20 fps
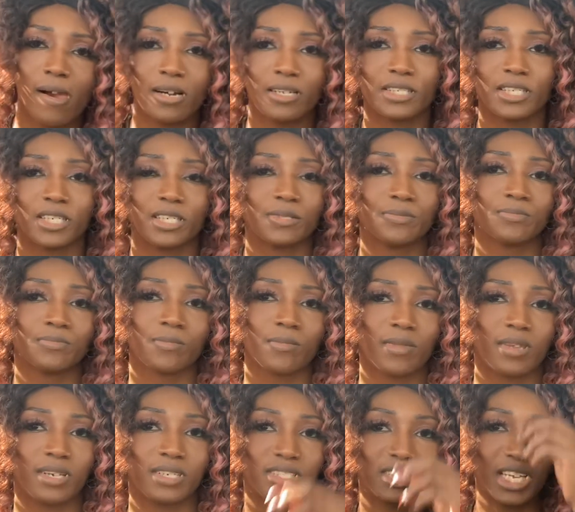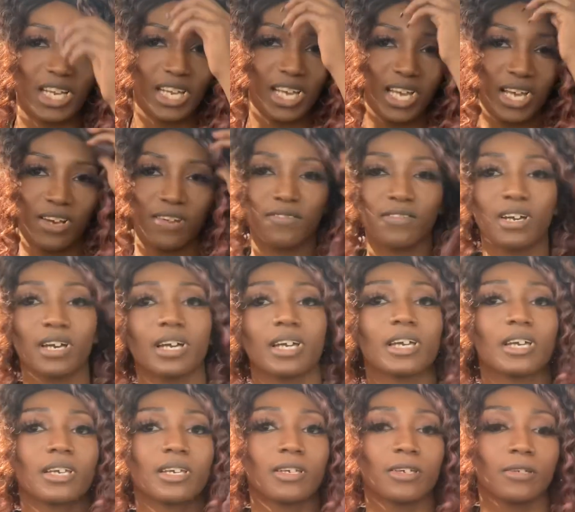Oh yeah, Jay have
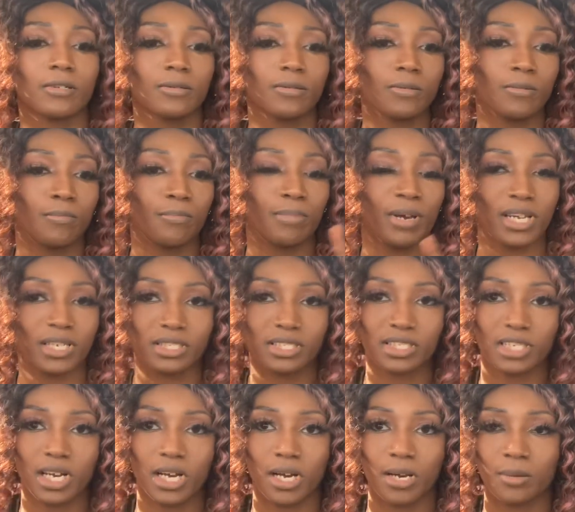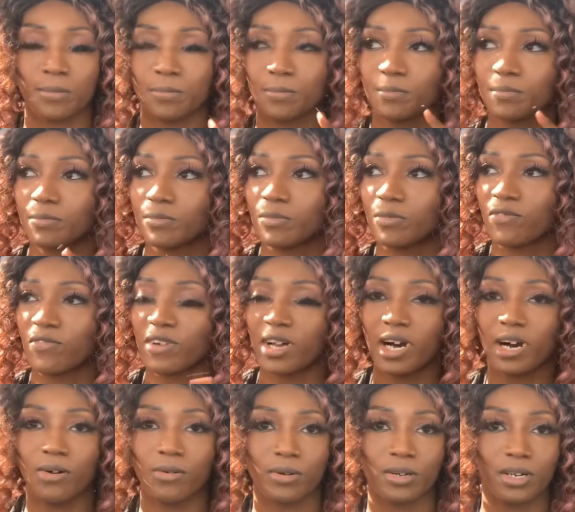a bake shop
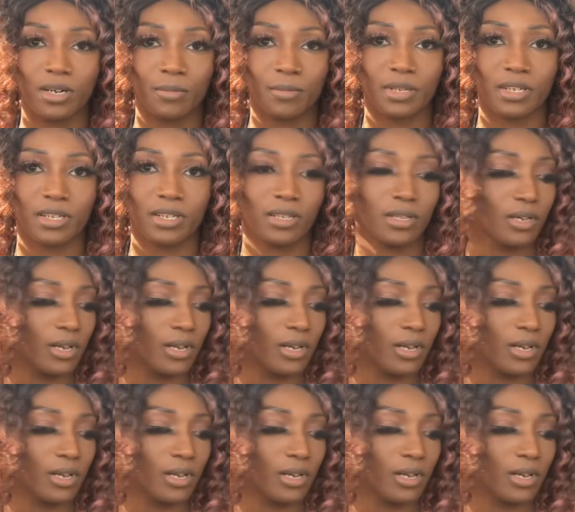vlog coming.